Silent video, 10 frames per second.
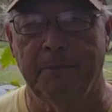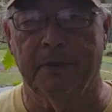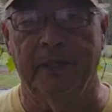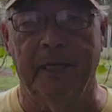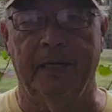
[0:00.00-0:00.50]

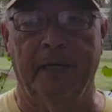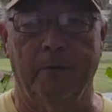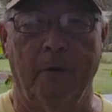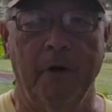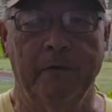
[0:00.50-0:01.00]
put down a
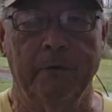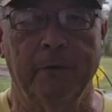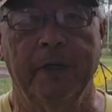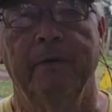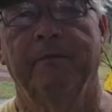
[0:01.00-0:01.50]
woven
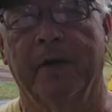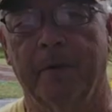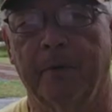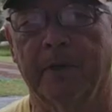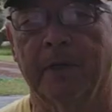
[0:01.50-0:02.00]
weed
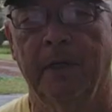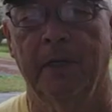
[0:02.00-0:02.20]
fabric